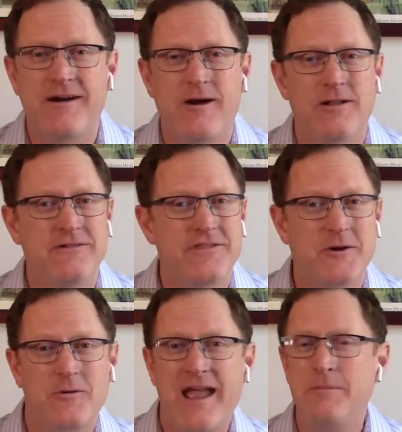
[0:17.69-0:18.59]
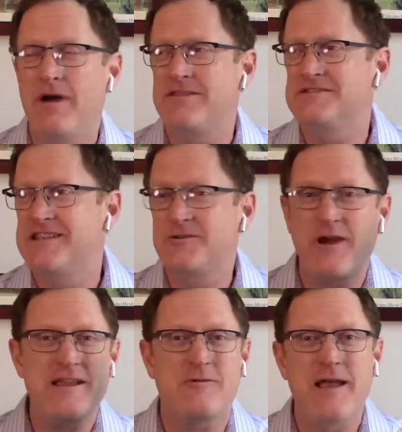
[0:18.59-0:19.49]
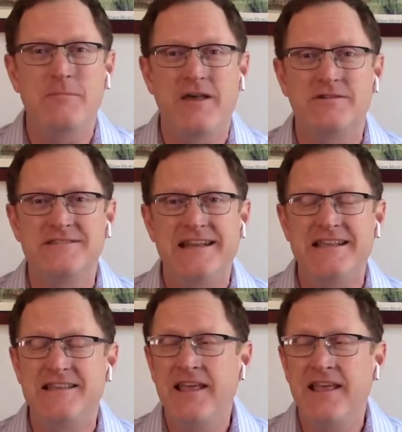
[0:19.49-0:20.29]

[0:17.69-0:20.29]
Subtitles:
all of the grandmothers, the great-grandmothers, any